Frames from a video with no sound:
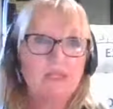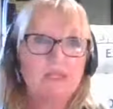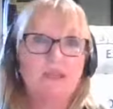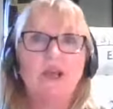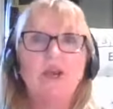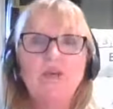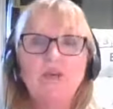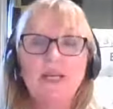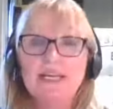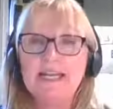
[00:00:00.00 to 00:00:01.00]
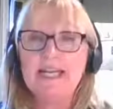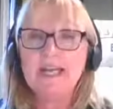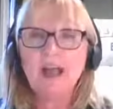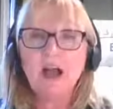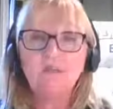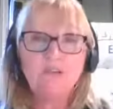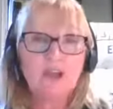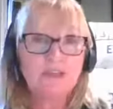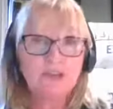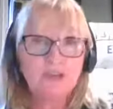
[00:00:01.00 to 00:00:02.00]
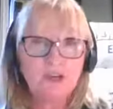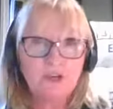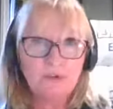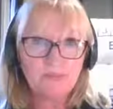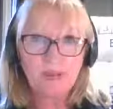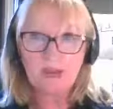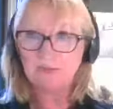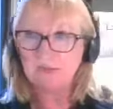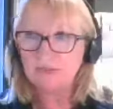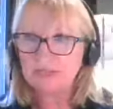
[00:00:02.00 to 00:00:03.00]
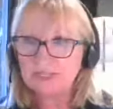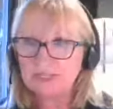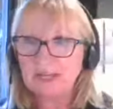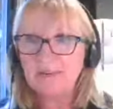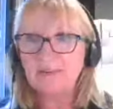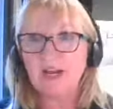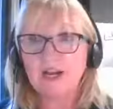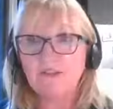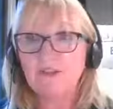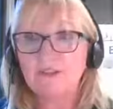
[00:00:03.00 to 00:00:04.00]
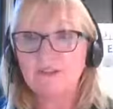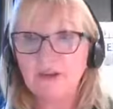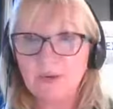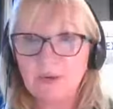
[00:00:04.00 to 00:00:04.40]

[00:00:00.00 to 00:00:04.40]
So we're nearly halfway through, halfway through our time. We're halfway through our